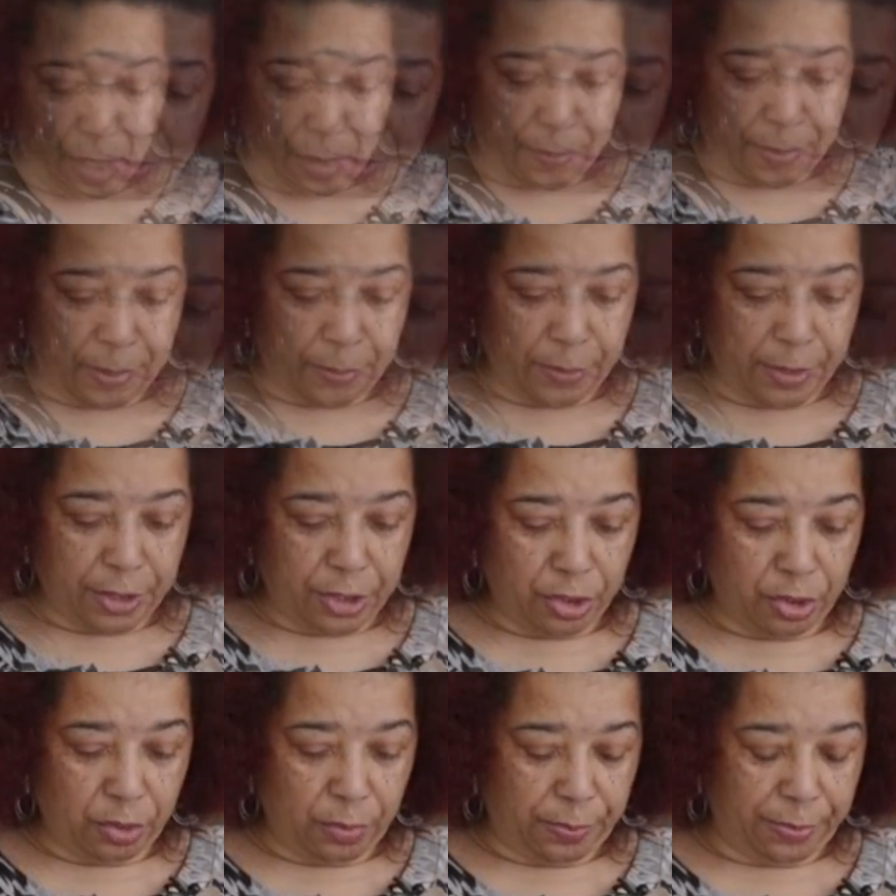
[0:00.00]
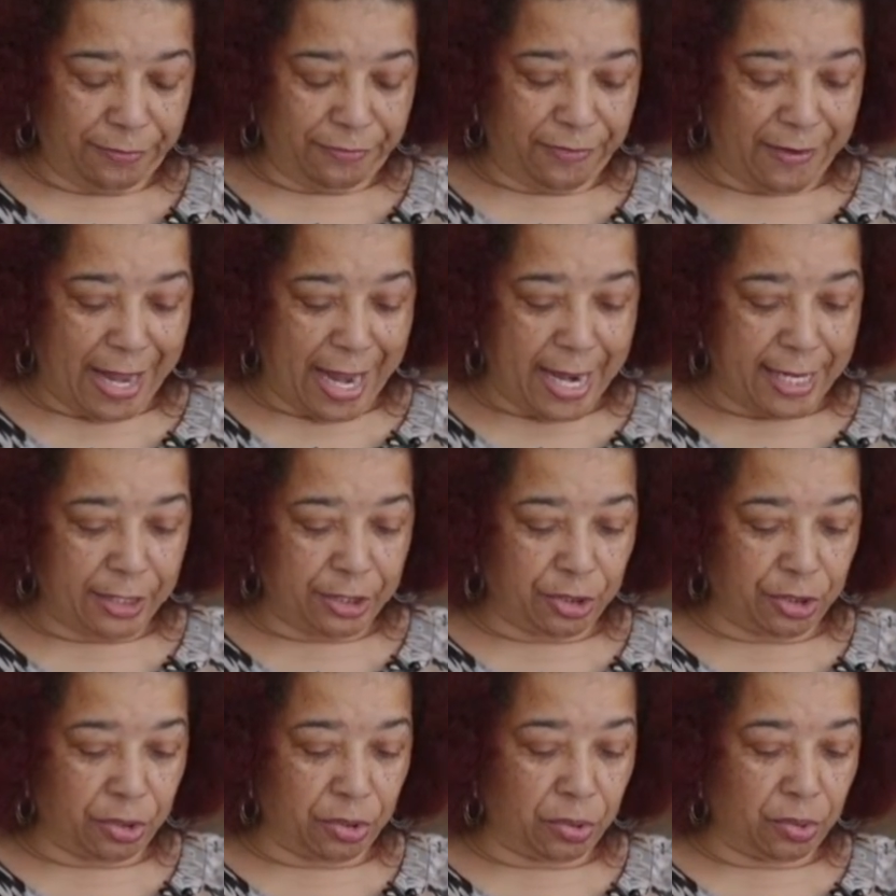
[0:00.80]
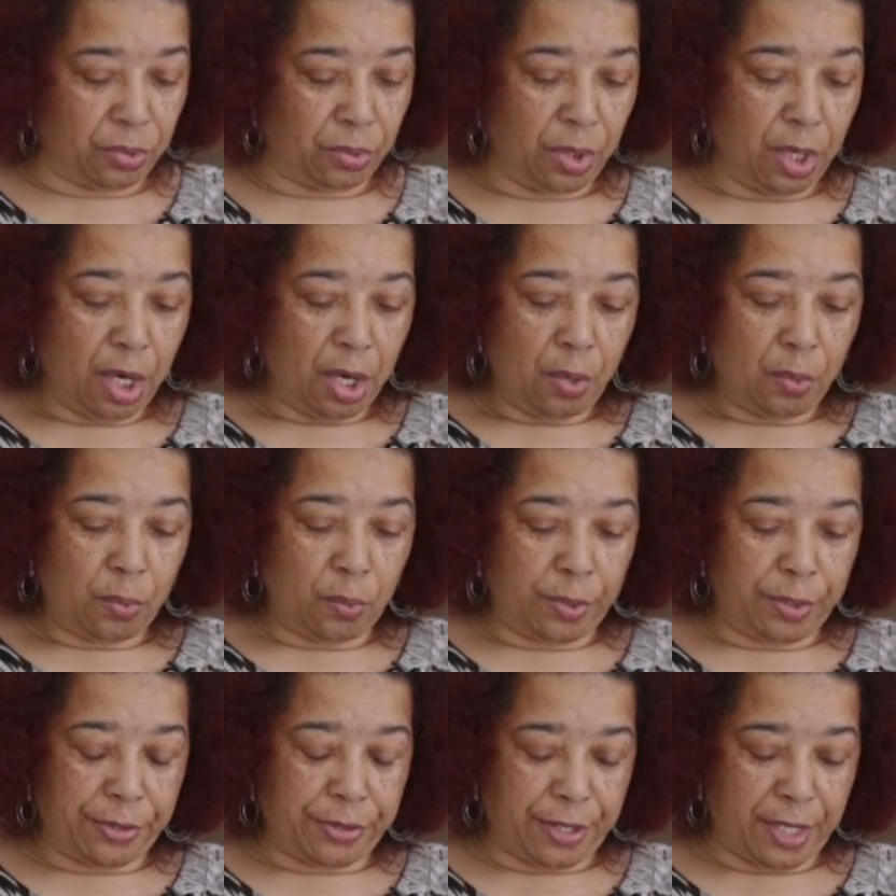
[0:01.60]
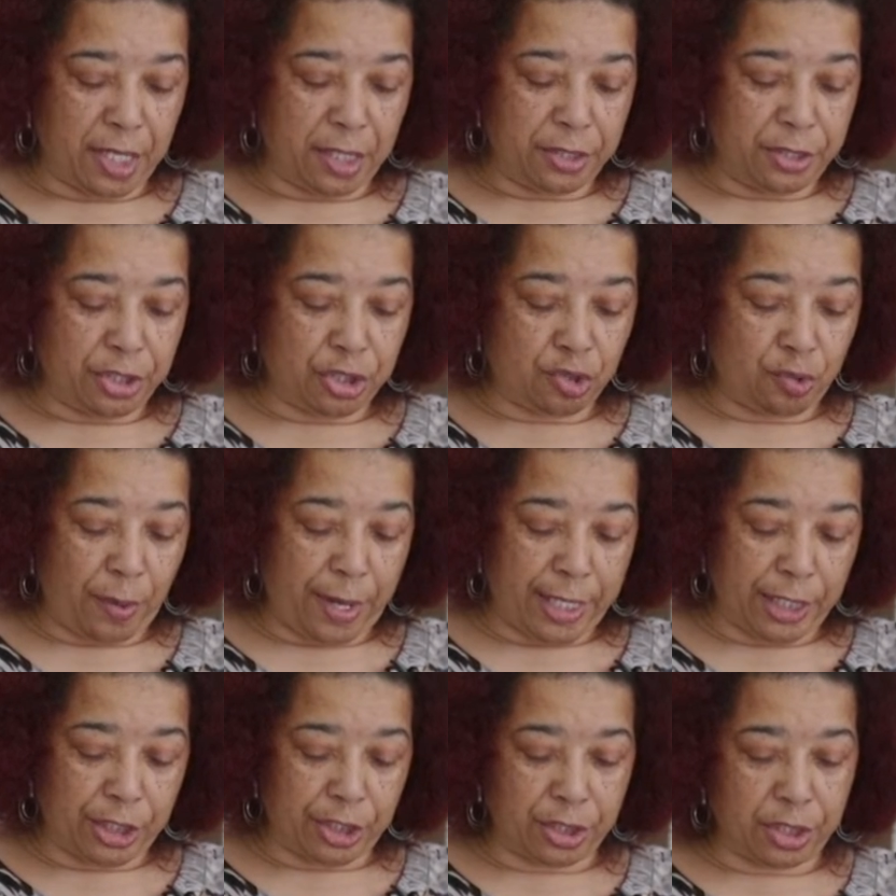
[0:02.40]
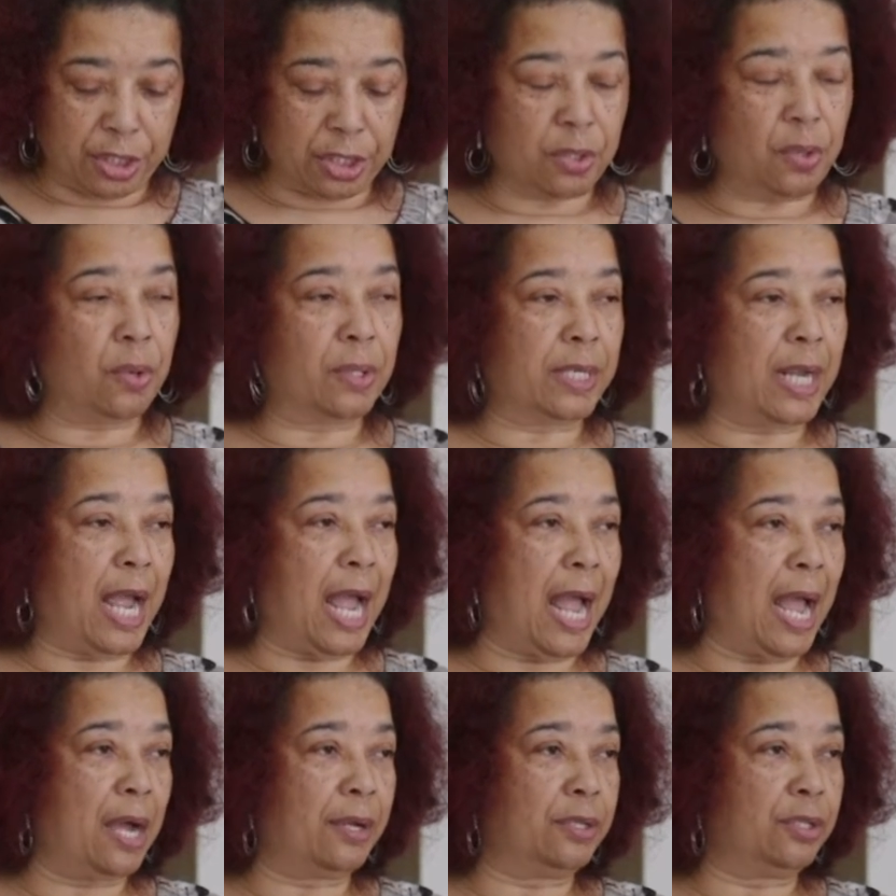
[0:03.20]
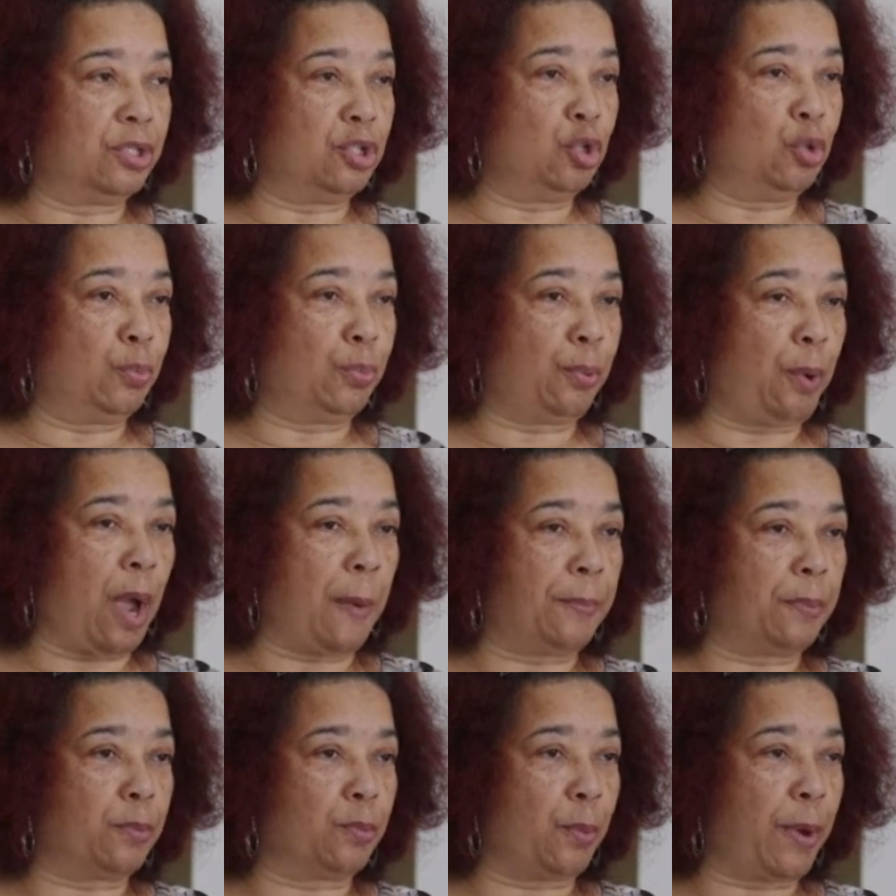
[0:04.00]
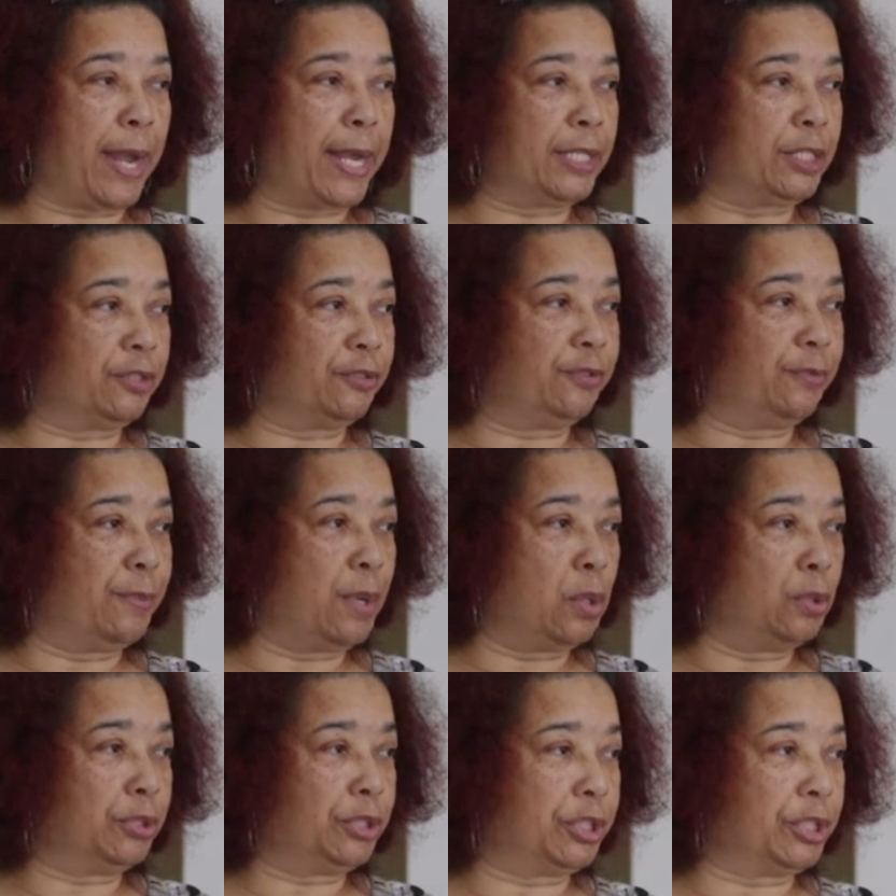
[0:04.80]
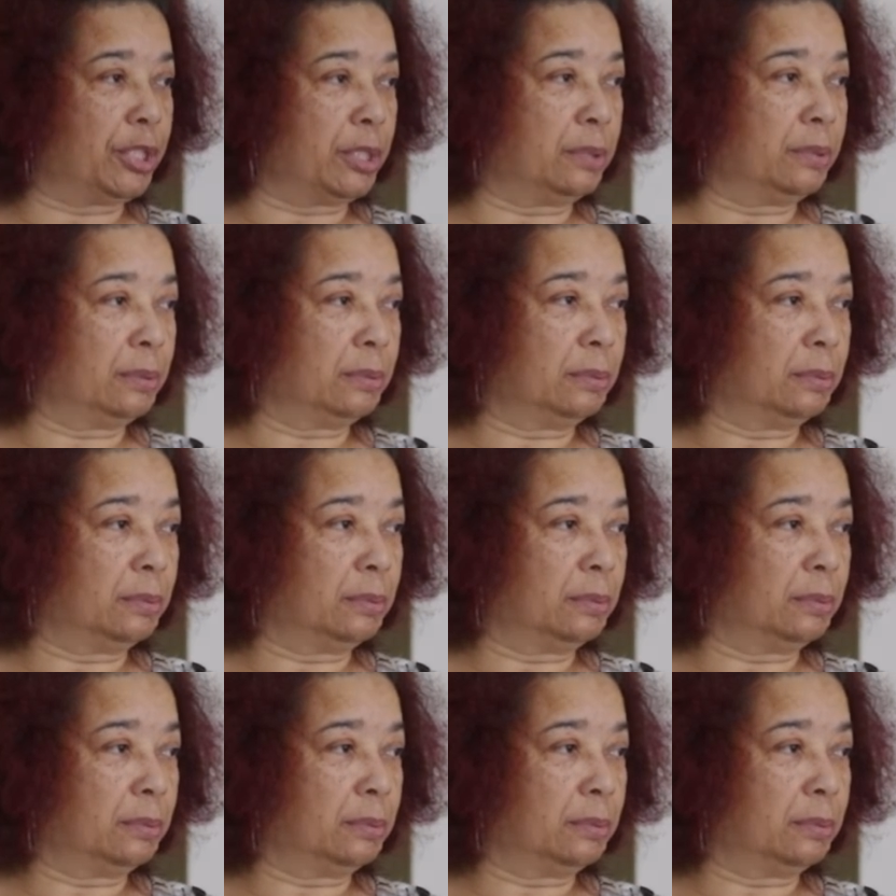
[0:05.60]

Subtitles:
But we do provide you with illustrations on how to do proper range of motion.